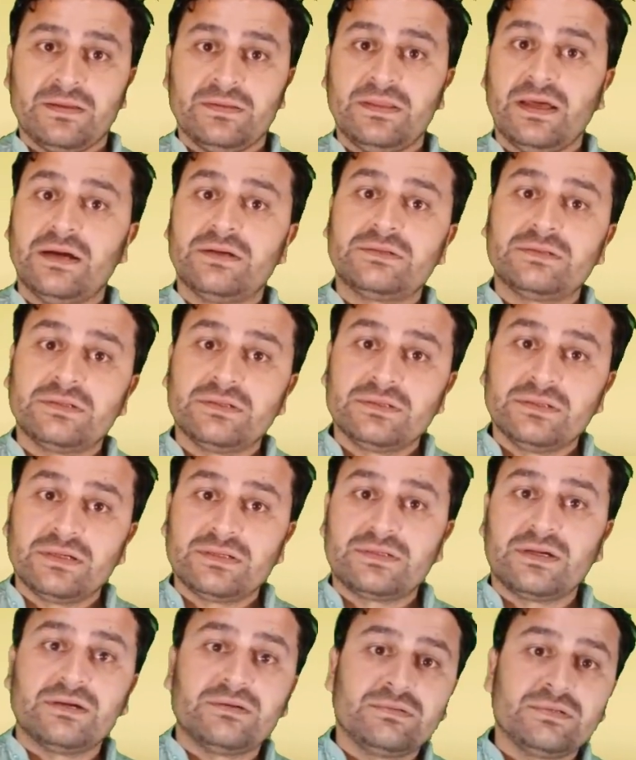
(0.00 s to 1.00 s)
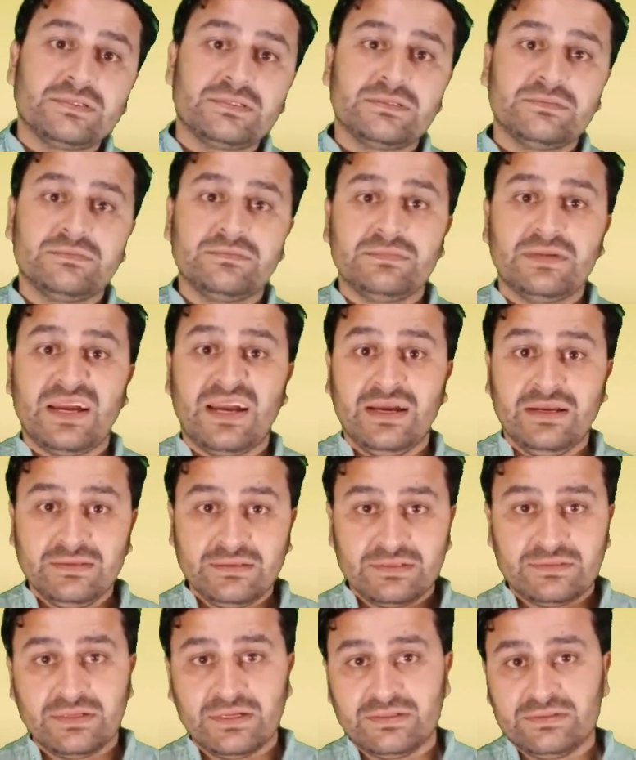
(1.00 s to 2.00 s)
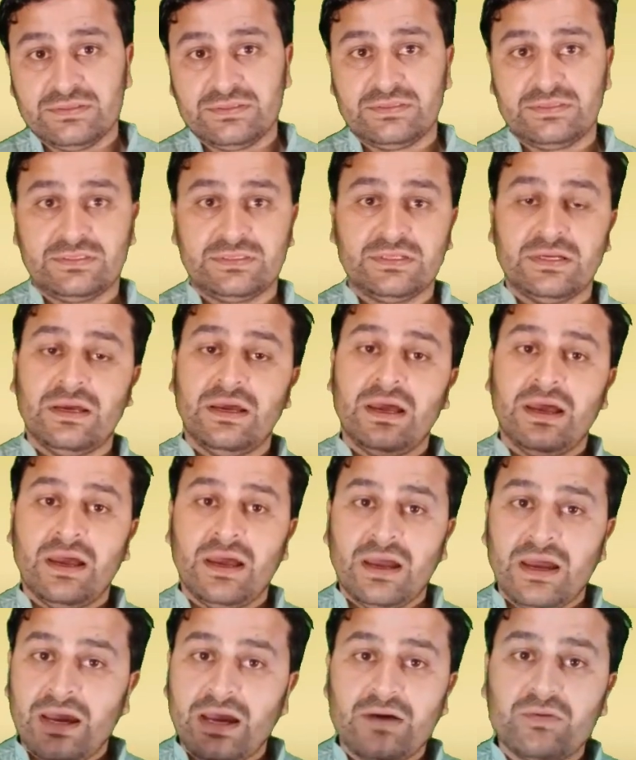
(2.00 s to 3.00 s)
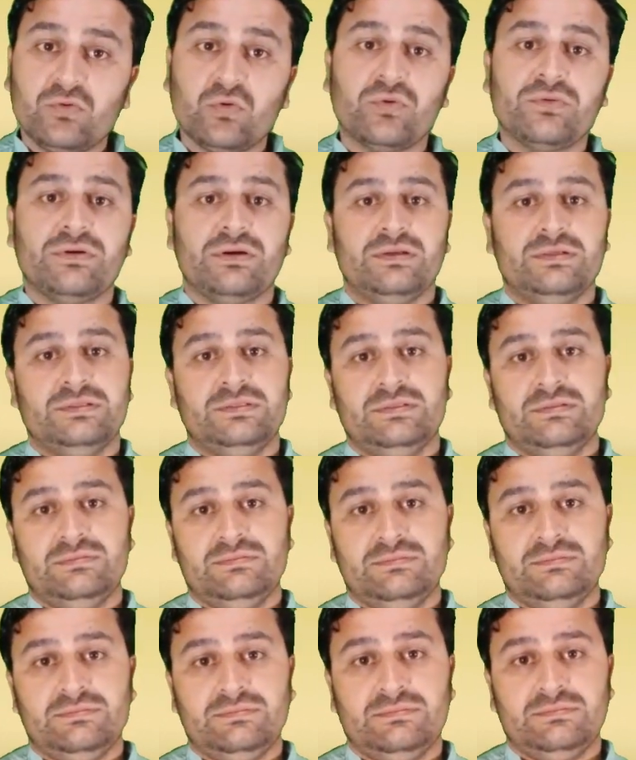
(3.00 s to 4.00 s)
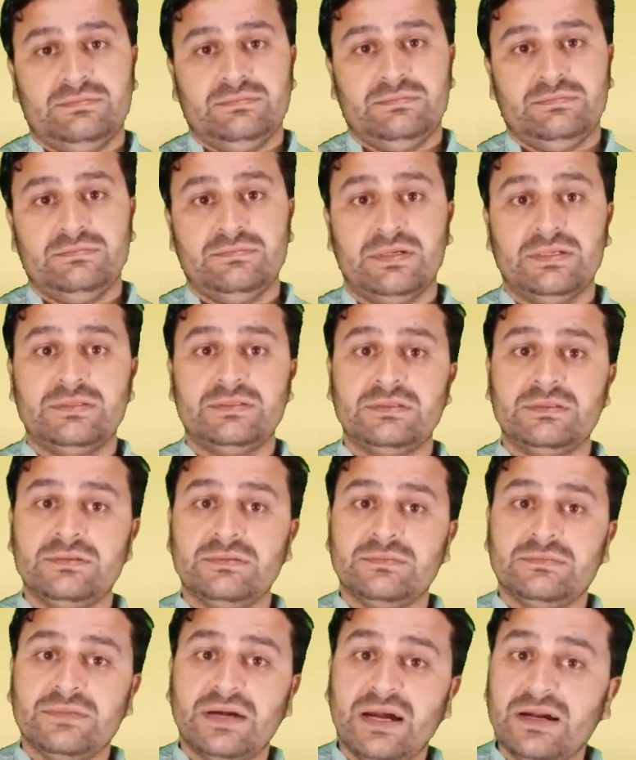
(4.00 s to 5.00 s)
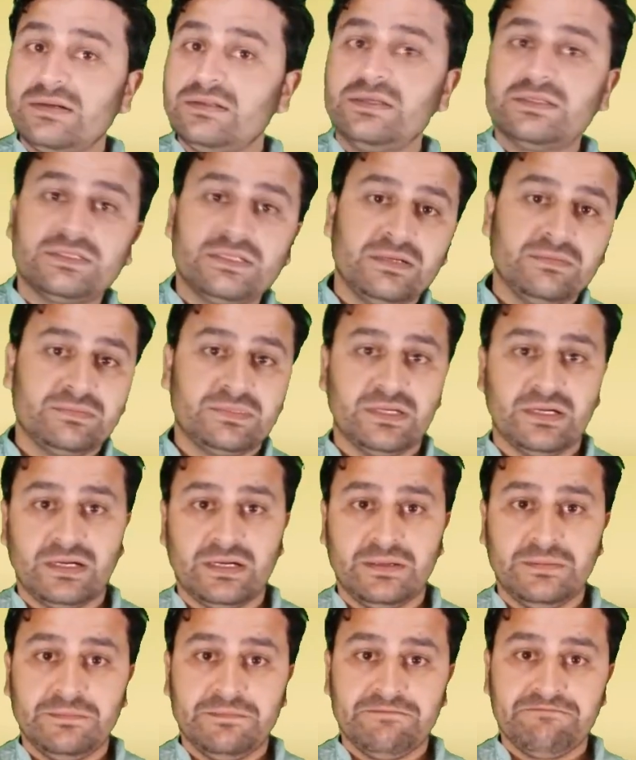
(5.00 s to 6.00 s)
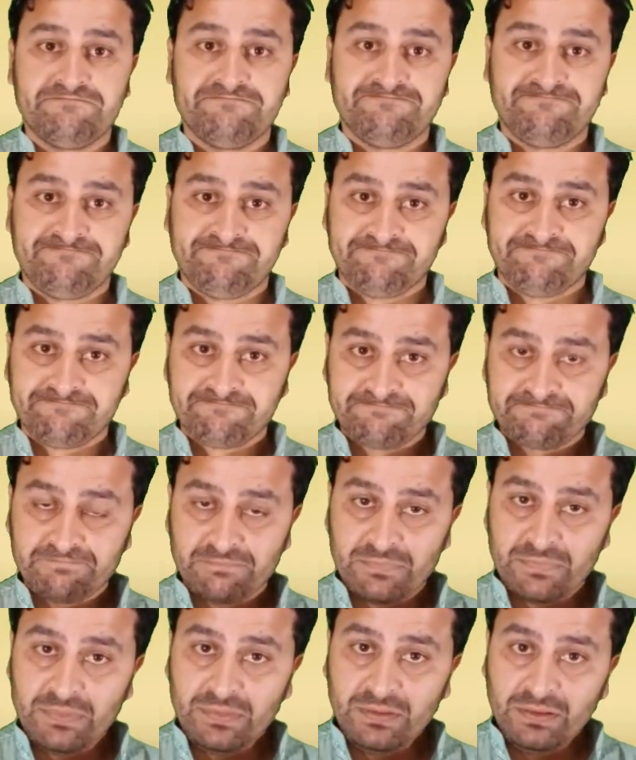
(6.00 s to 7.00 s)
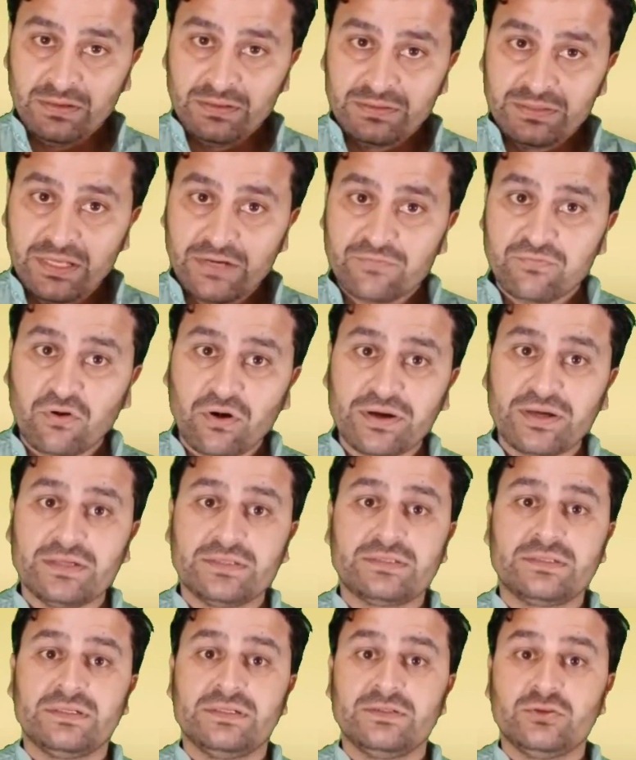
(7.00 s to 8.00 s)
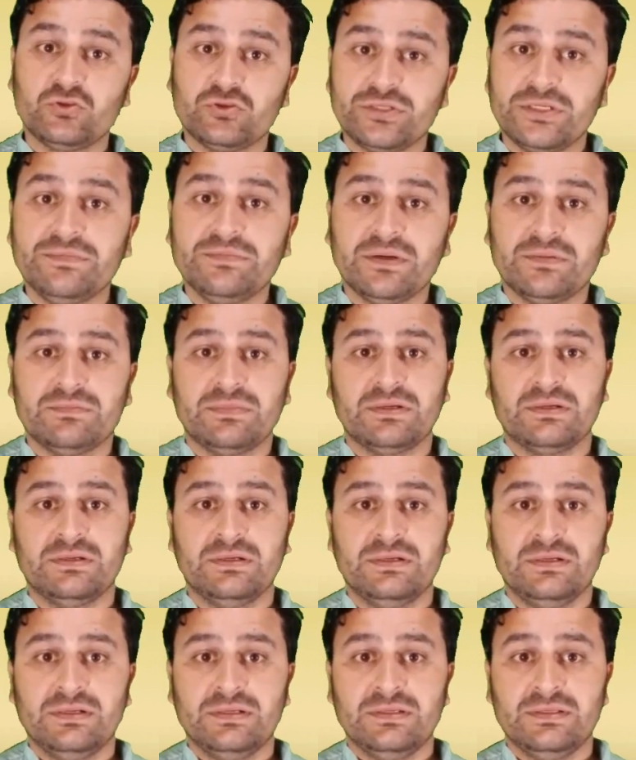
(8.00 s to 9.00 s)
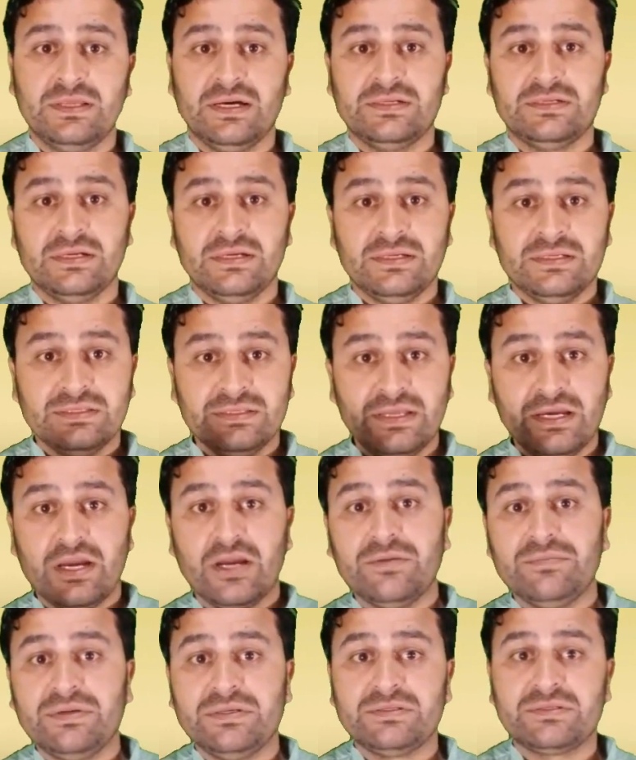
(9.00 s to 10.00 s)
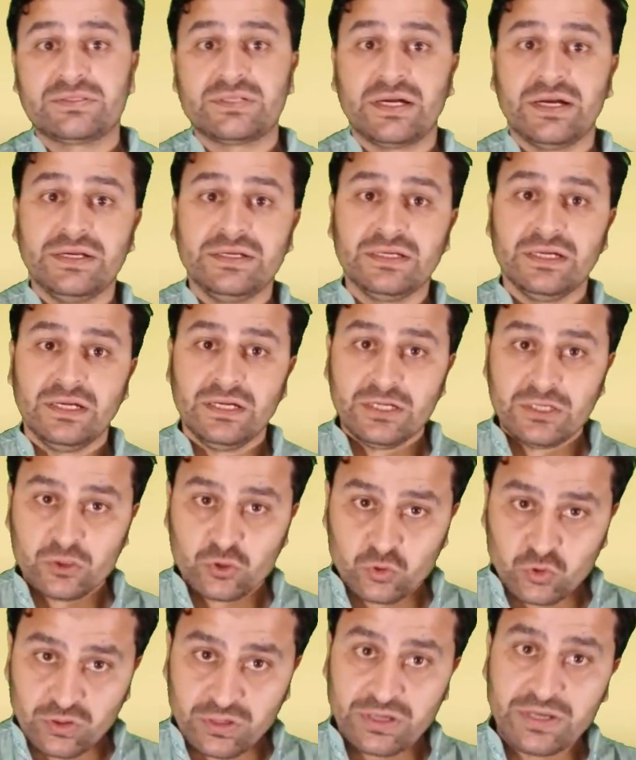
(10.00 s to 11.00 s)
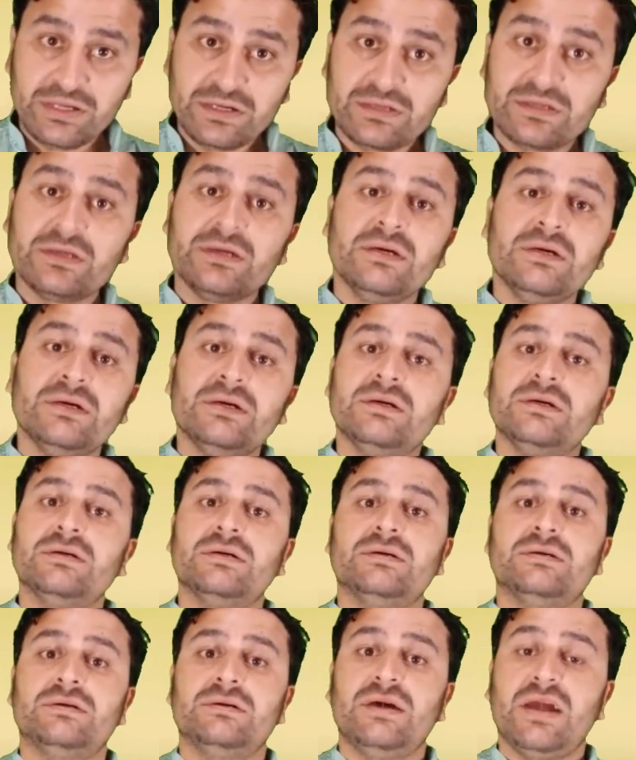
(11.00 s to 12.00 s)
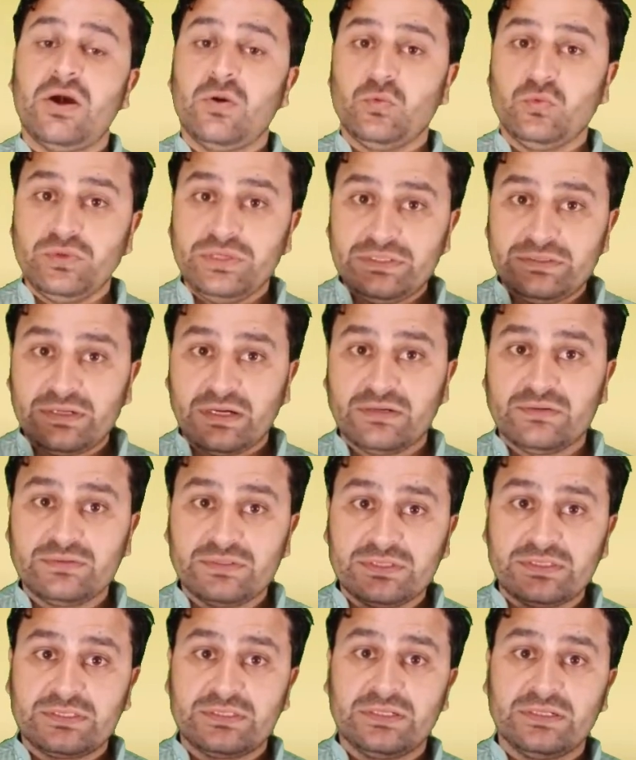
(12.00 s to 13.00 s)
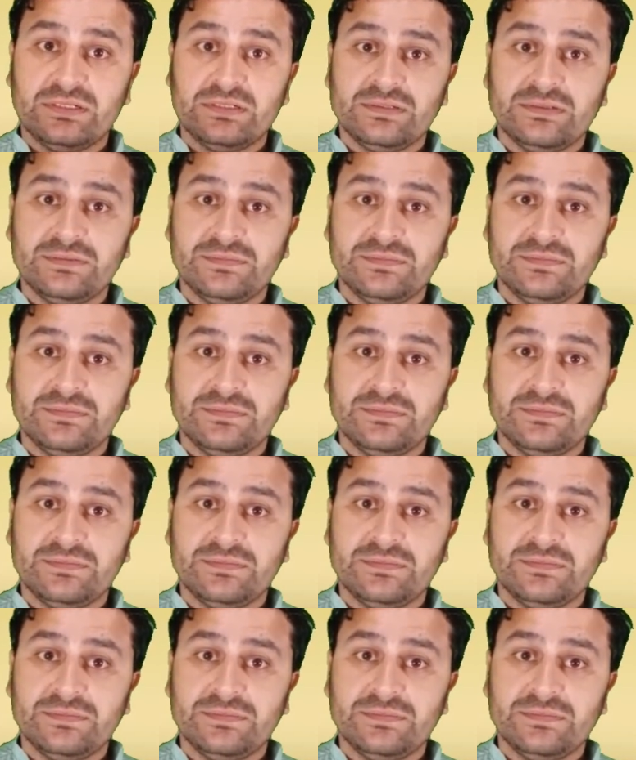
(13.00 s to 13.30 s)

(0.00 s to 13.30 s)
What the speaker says: that the terrorism and the terrorists have no religion. But at the same time, they forget to remember that they have been trying to link every terrorist